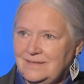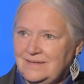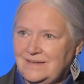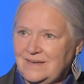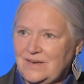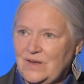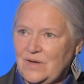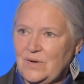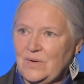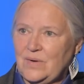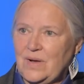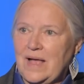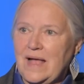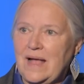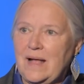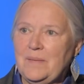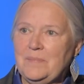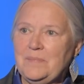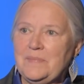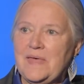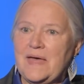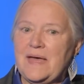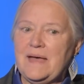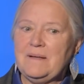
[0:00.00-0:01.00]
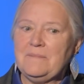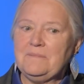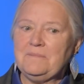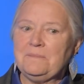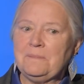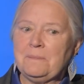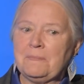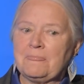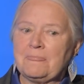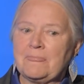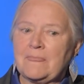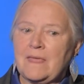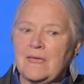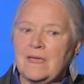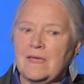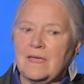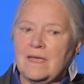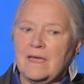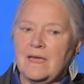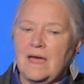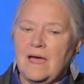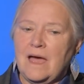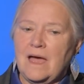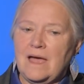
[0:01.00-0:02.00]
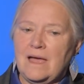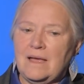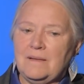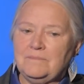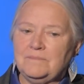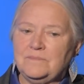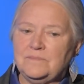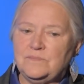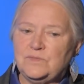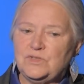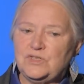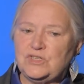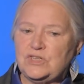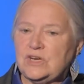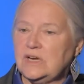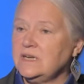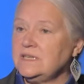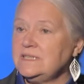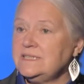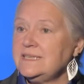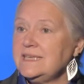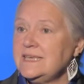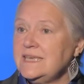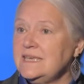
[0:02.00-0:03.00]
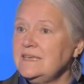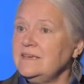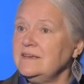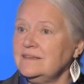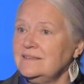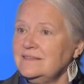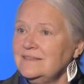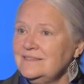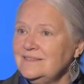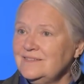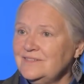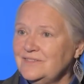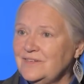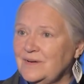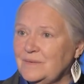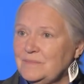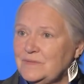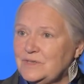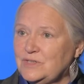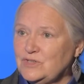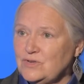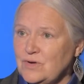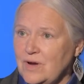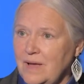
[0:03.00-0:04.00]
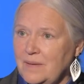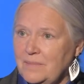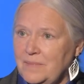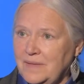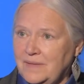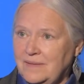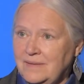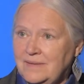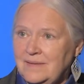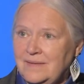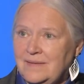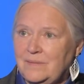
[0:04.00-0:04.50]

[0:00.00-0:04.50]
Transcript: You know, help them start to heal from the trauma,